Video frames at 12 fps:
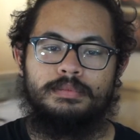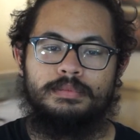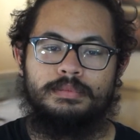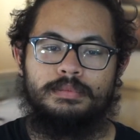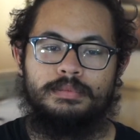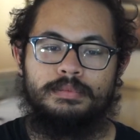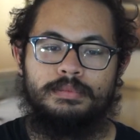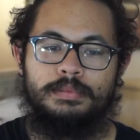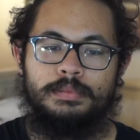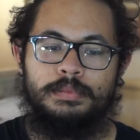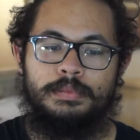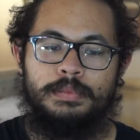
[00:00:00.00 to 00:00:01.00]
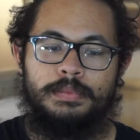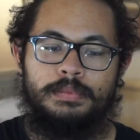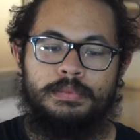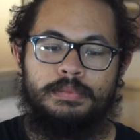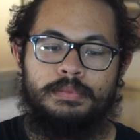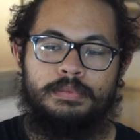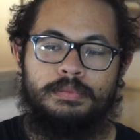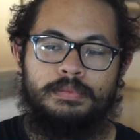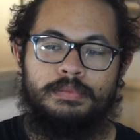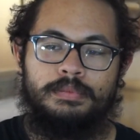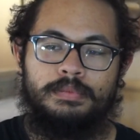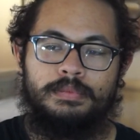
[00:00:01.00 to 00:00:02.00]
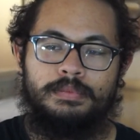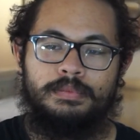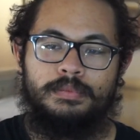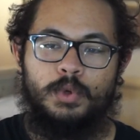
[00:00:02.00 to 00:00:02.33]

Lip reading: (no one is talking)